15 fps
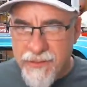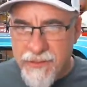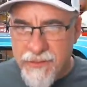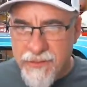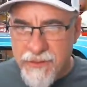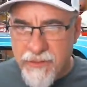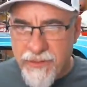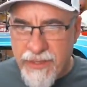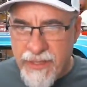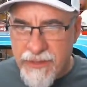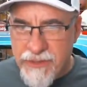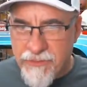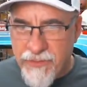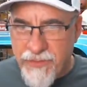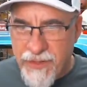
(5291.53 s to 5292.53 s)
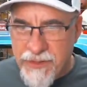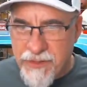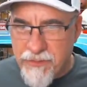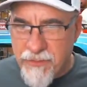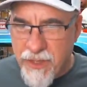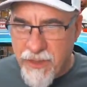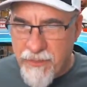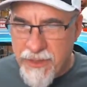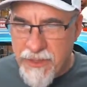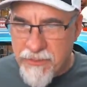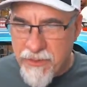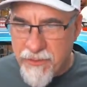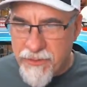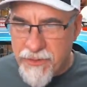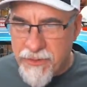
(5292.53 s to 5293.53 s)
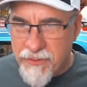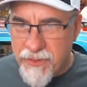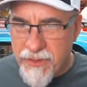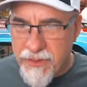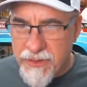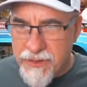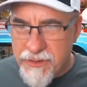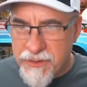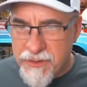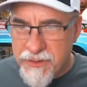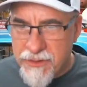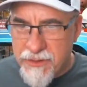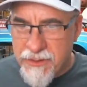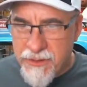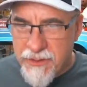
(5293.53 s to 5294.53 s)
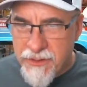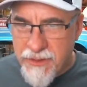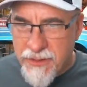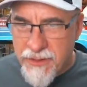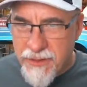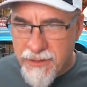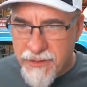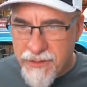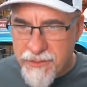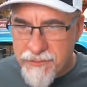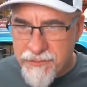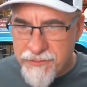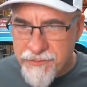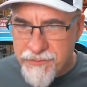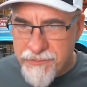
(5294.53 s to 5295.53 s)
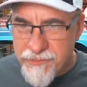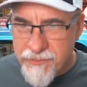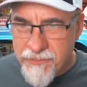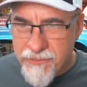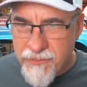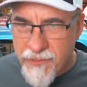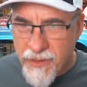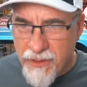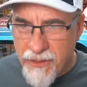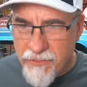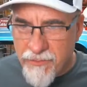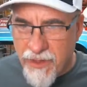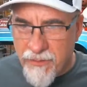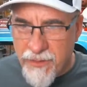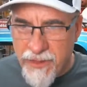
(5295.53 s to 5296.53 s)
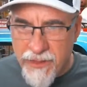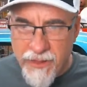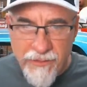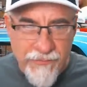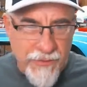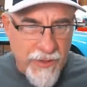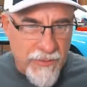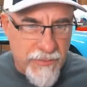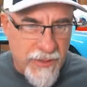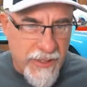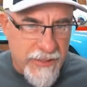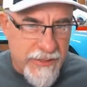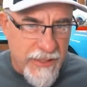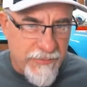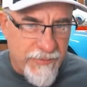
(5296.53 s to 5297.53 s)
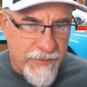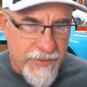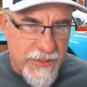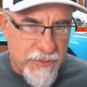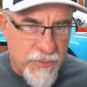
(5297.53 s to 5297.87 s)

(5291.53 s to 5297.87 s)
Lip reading: So we've had some comments while we're doing this. Robert had confirmed the 1950s